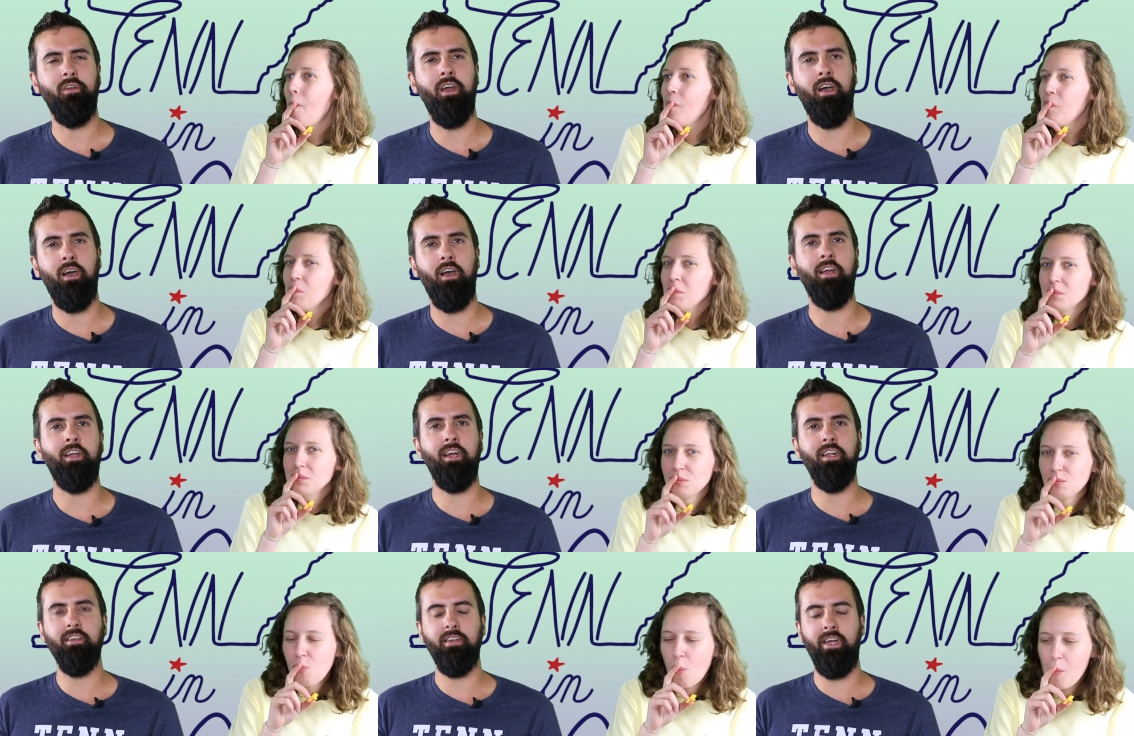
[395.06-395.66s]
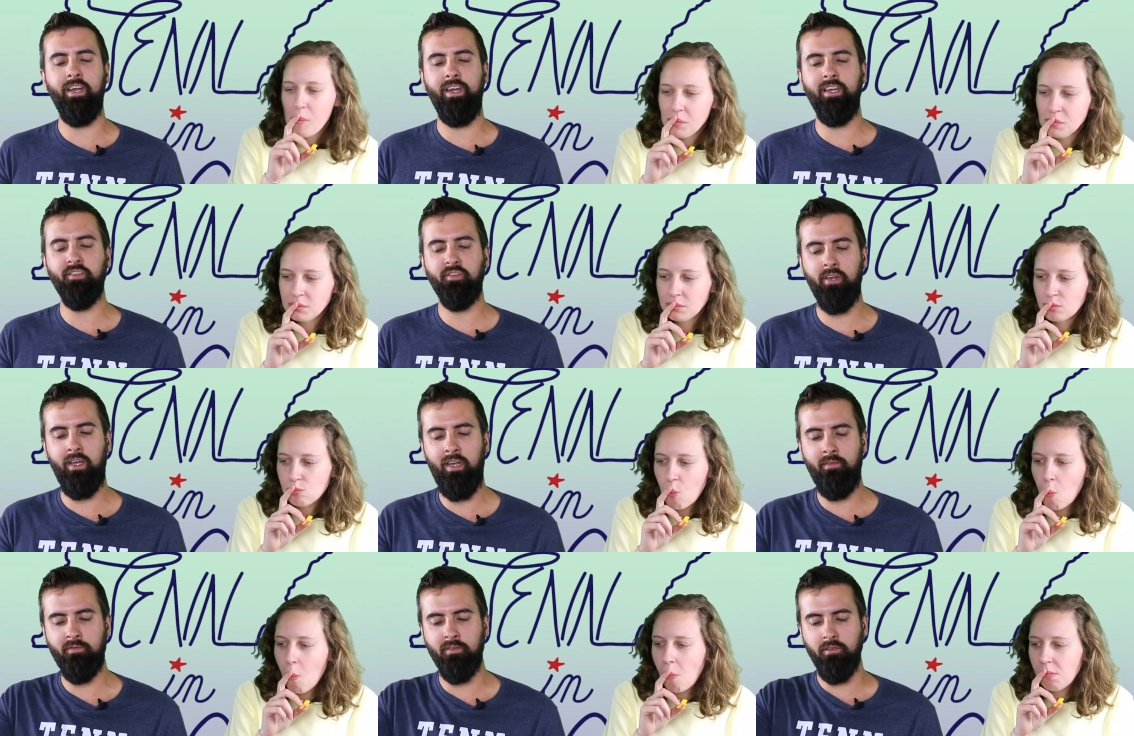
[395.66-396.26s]
Speaker 1: yeah, I guess I,
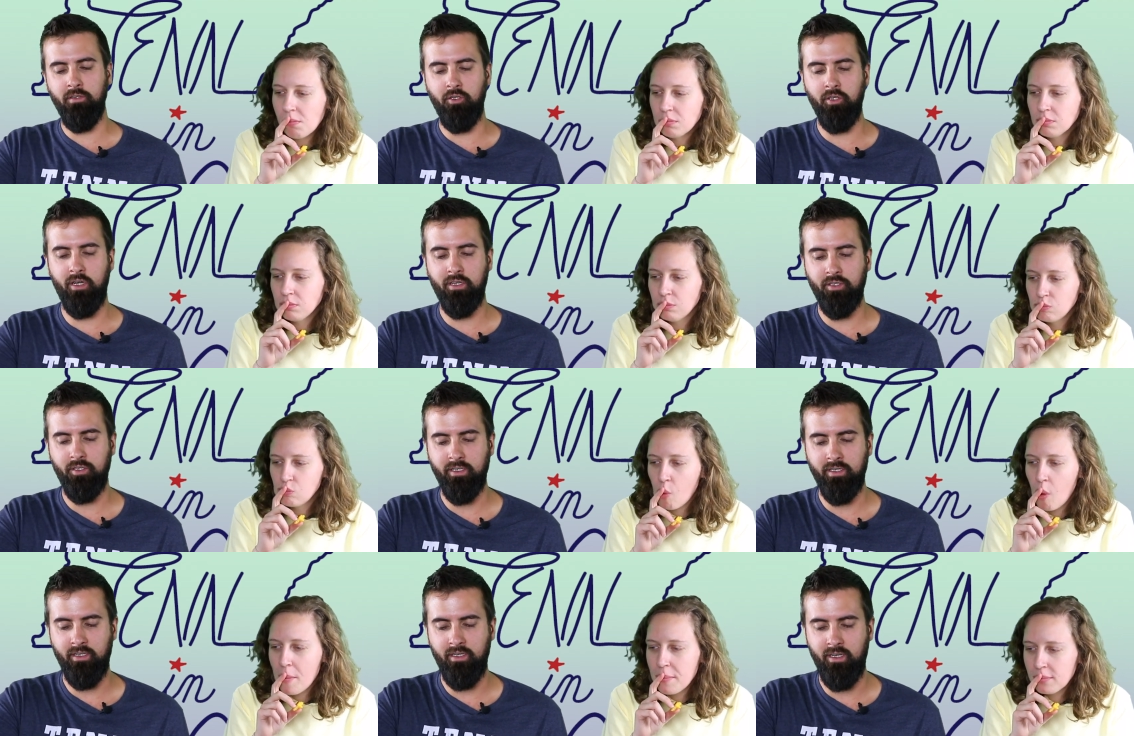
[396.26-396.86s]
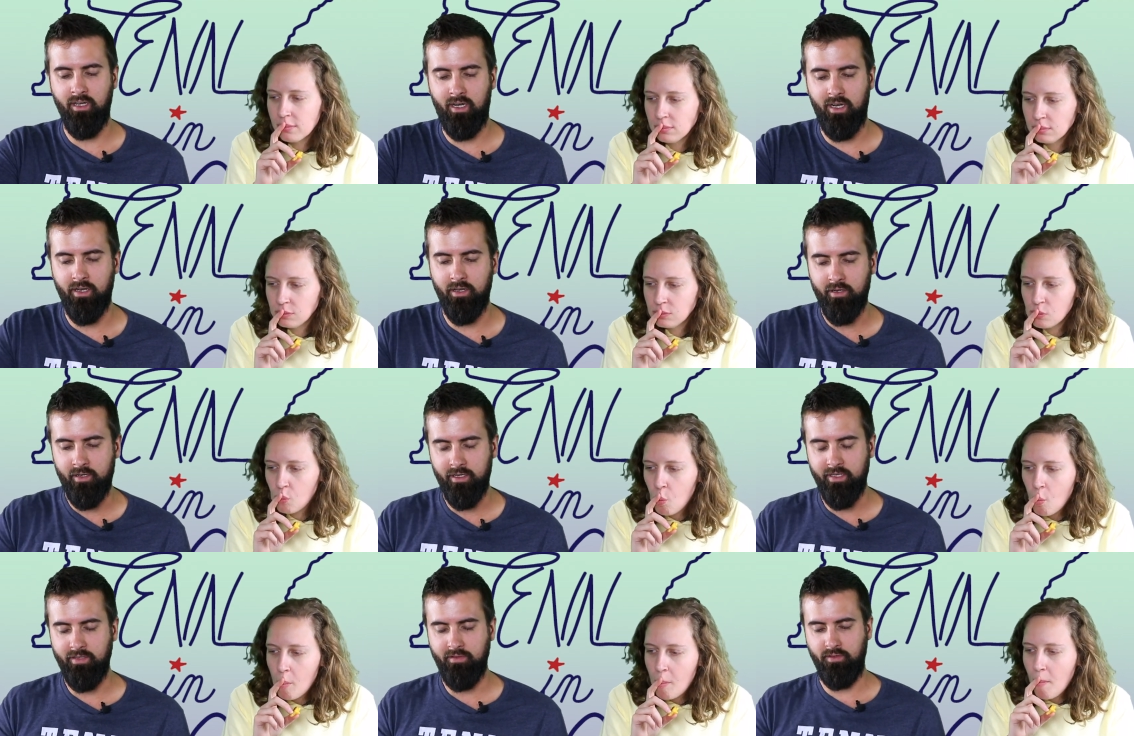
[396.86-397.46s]
guess I have mm-hmm. to judge it
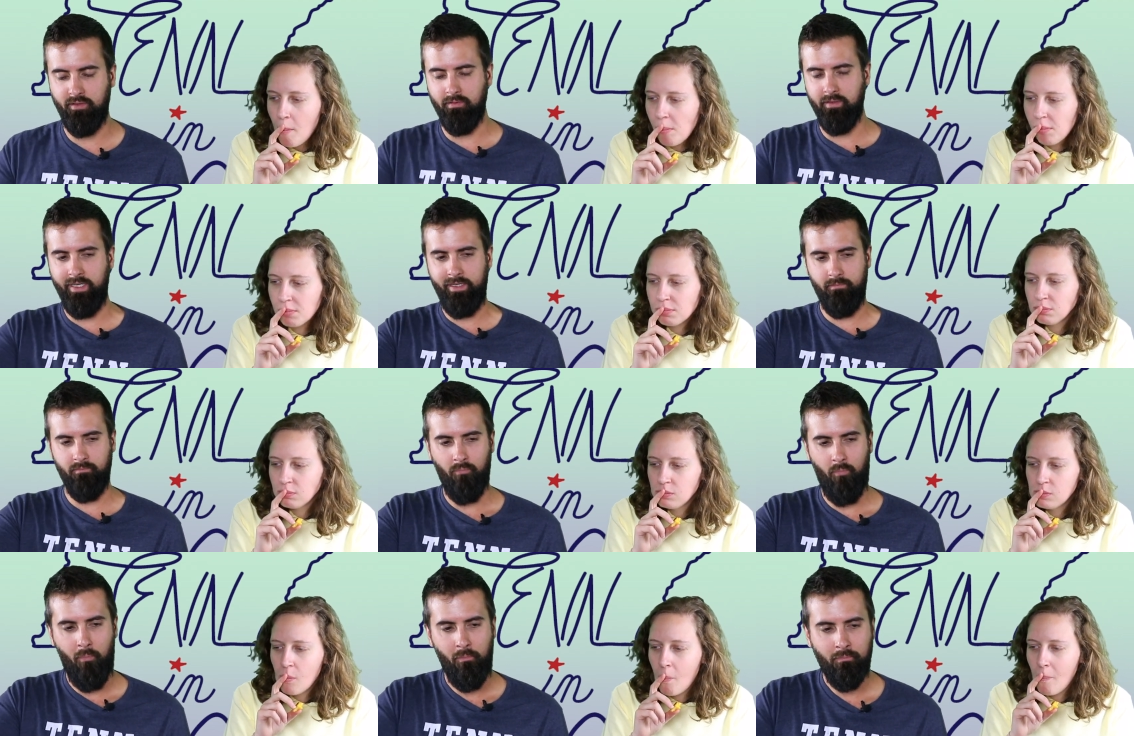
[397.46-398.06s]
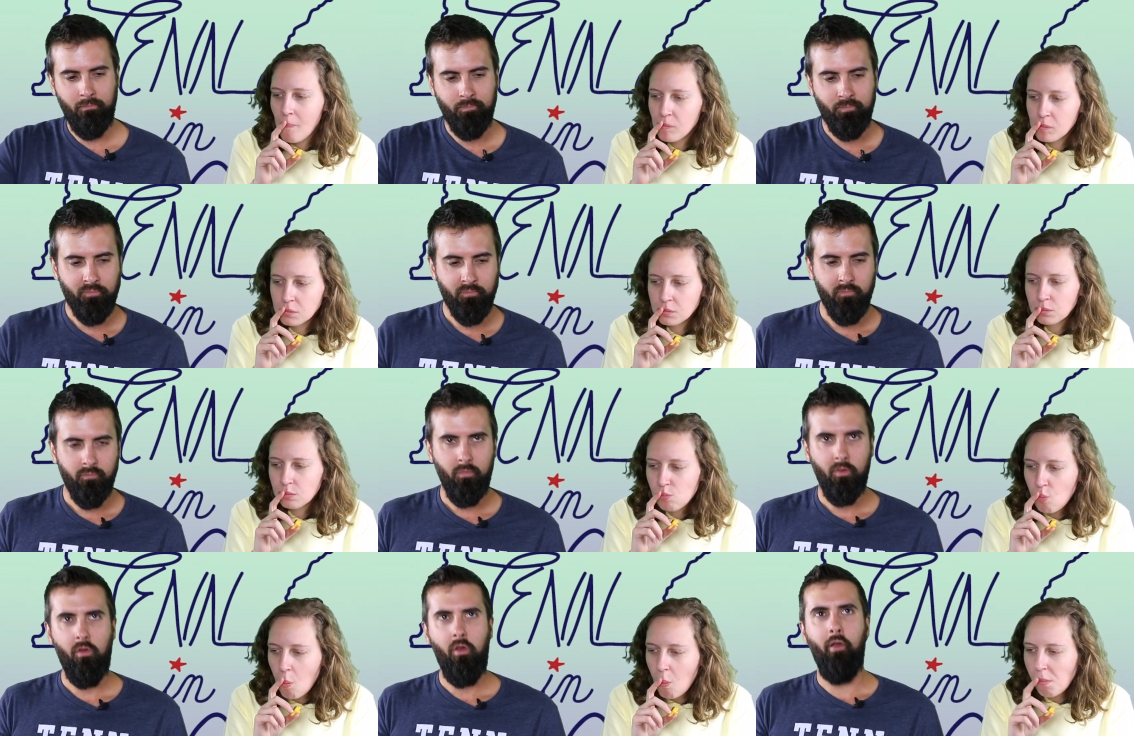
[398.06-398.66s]
not on its like
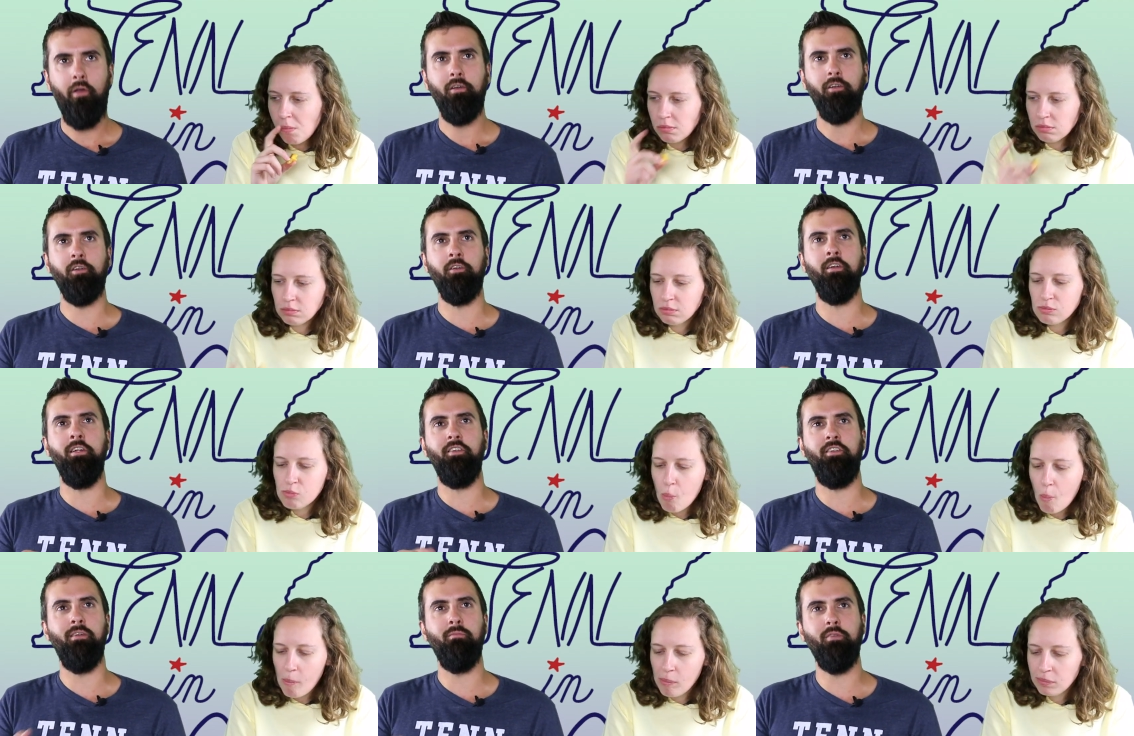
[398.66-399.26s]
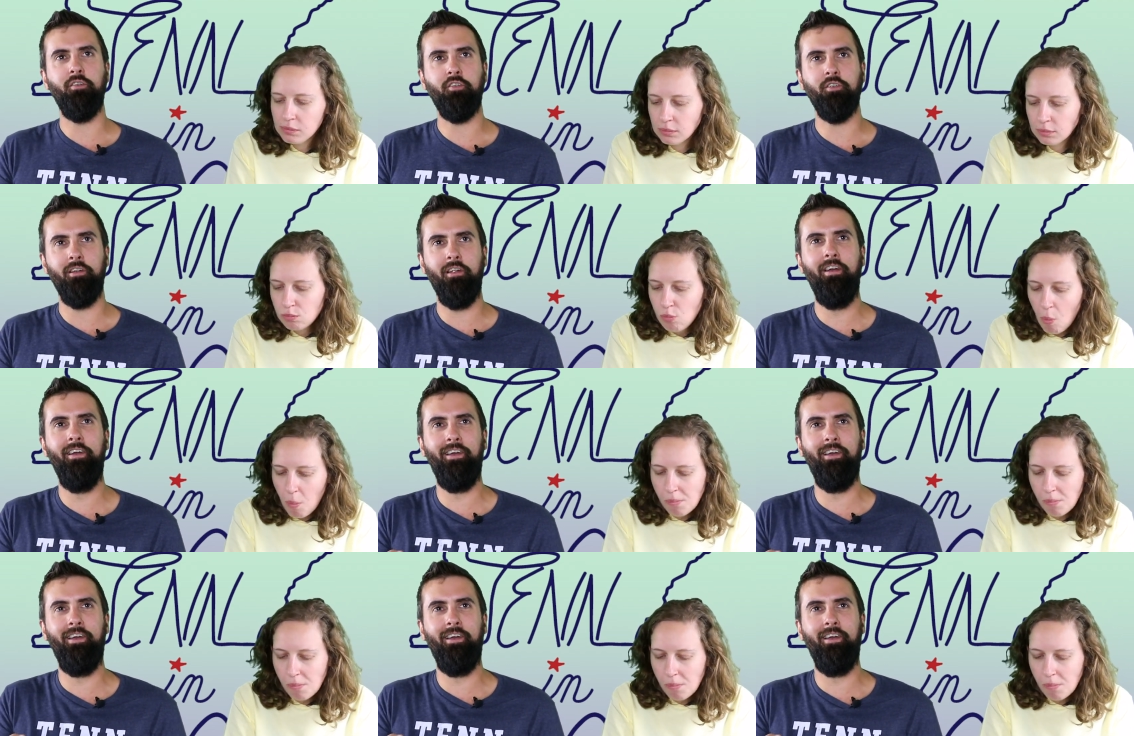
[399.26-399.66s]
current temperature.